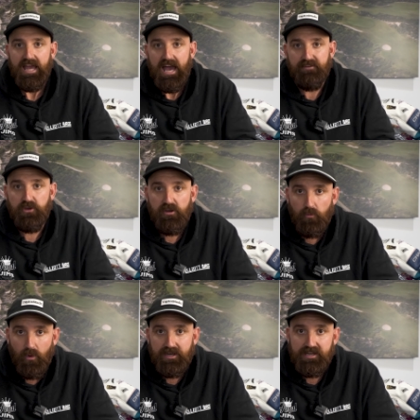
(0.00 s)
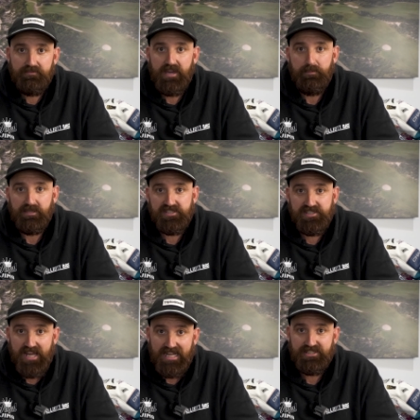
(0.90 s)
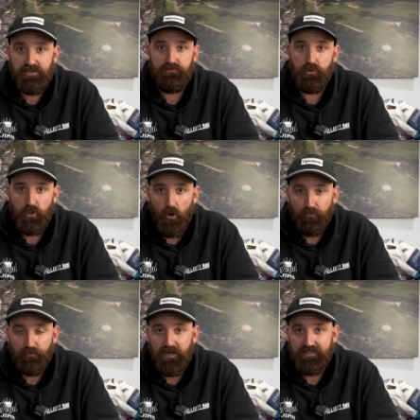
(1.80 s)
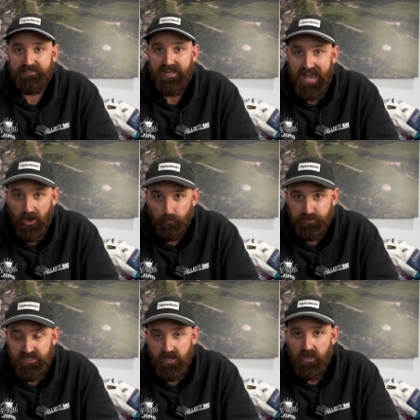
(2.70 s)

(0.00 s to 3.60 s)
Have you ever wondered if keeping stats of your golf rounds helps?